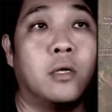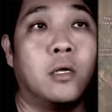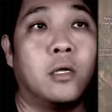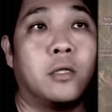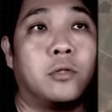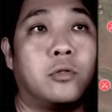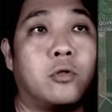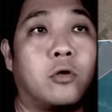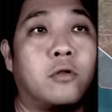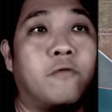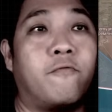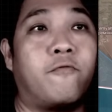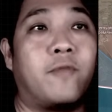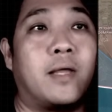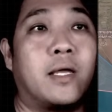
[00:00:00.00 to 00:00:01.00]
Northern
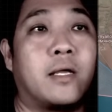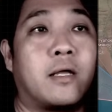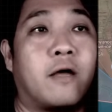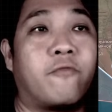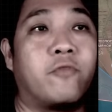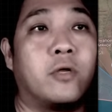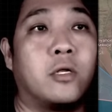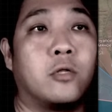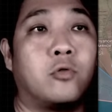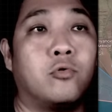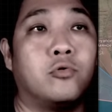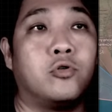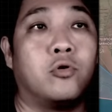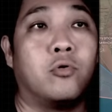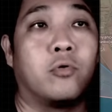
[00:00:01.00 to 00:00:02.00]
flank after the two
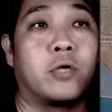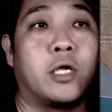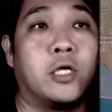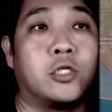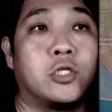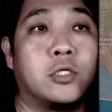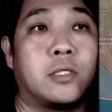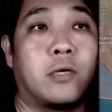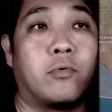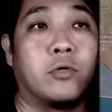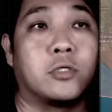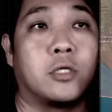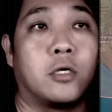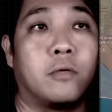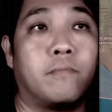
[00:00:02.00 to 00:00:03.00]
geolocation that
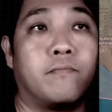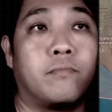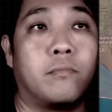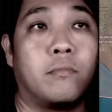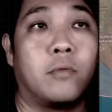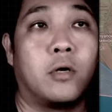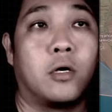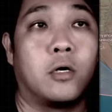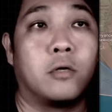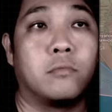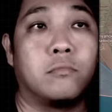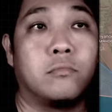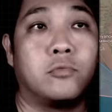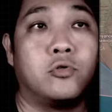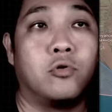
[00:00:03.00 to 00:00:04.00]
was
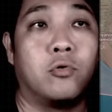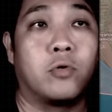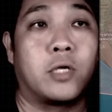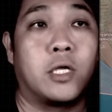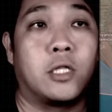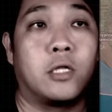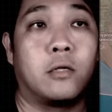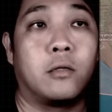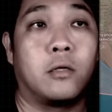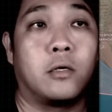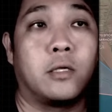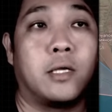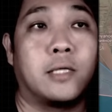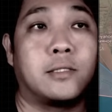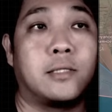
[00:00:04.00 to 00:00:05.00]
geolocated
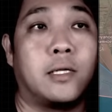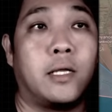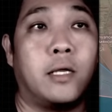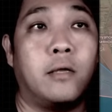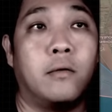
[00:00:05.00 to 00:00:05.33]
yesterday,